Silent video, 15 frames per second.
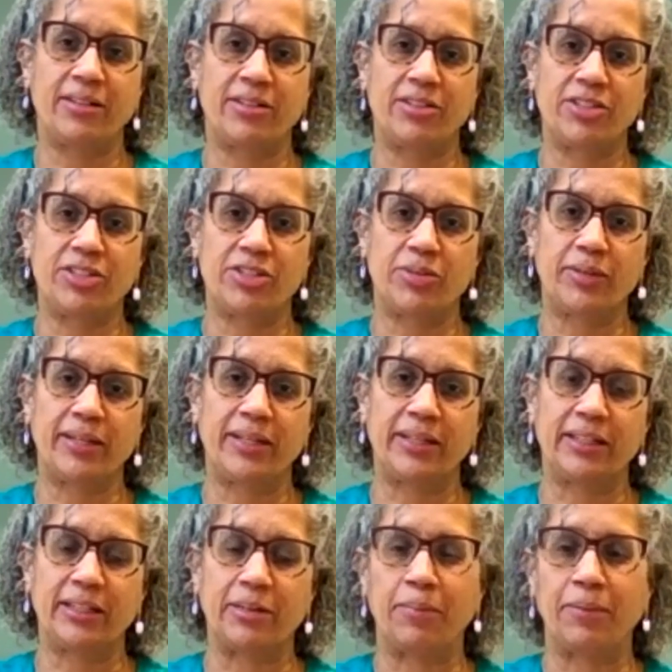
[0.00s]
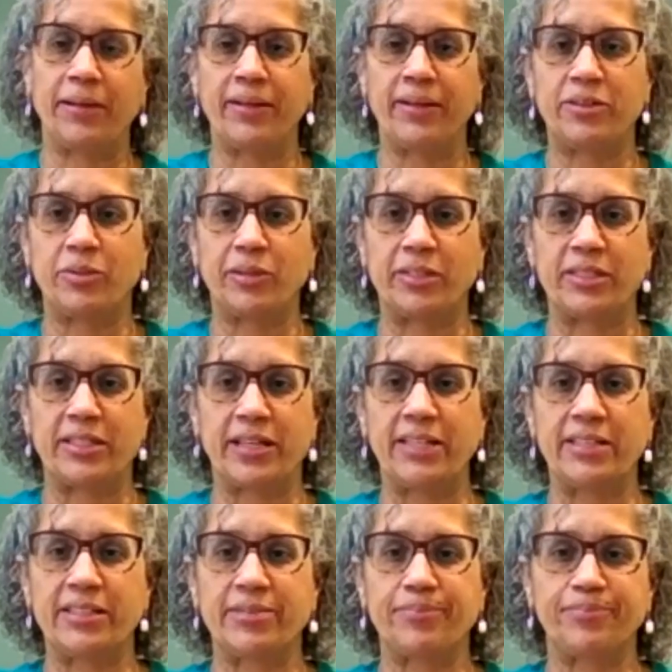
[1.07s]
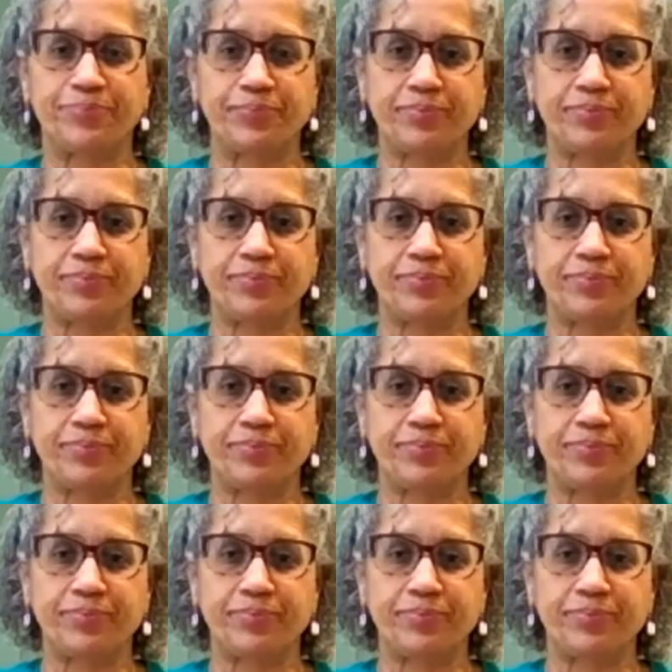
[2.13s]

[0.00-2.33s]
I'm just doing a little bit to assess.